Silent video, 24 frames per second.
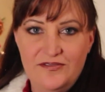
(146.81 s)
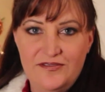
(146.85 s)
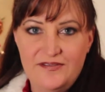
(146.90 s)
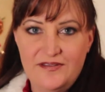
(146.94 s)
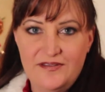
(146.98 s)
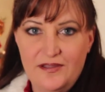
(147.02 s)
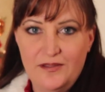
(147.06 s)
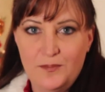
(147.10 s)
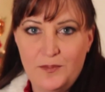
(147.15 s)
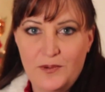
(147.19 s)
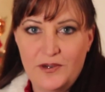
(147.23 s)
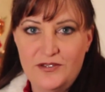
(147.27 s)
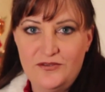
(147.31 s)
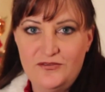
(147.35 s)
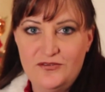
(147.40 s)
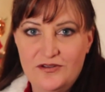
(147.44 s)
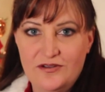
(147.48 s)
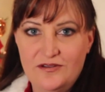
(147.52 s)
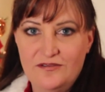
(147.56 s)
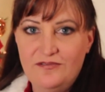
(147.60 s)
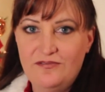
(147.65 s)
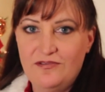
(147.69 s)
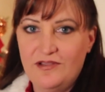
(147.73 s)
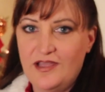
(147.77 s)
called
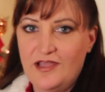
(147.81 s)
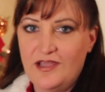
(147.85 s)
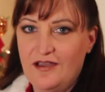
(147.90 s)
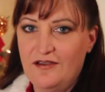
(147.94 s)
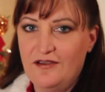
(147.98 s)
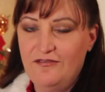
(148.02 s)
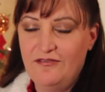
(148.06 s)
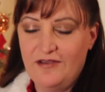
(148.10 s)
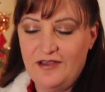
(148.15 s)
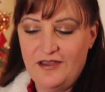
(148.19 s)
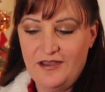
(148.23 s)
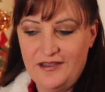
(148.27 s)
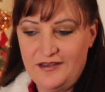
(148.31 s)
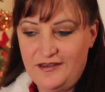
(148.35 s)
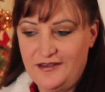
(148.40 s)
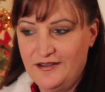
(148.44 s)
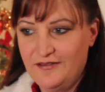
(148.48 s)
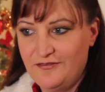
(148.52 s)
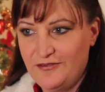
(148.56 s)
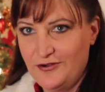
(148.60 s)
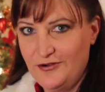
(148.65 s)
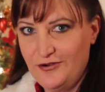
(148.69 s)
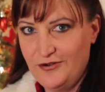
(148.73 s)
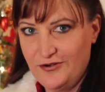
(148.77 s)
Celebration of Love.
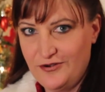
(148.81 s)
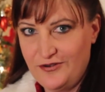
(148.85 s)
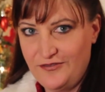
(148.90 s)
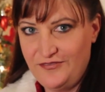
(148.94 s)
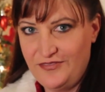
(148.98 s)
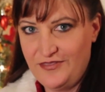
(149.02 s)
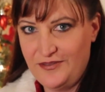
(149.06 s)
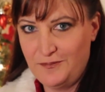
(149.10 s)
I'd never